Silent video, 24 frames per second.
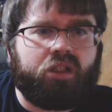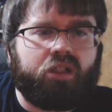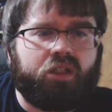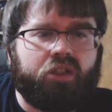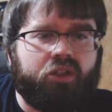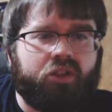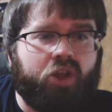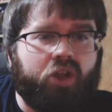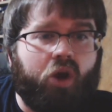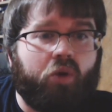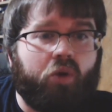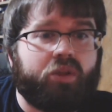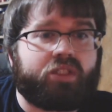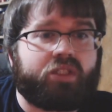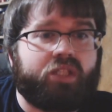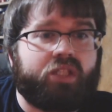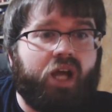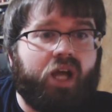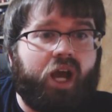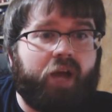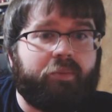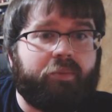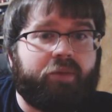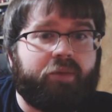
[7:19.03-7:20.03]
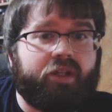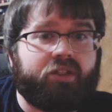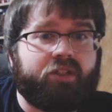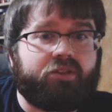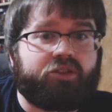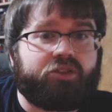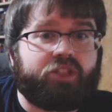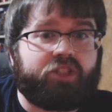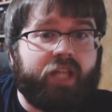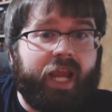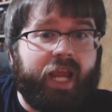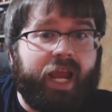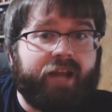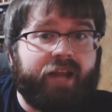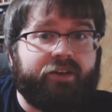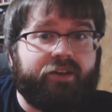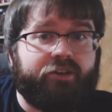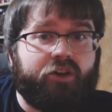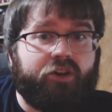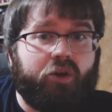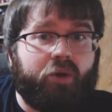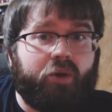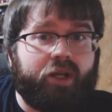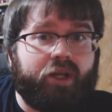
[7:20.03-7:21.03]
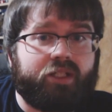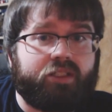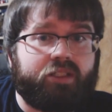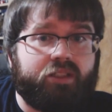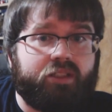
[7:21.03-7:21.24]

No, it's not. But she had to do it.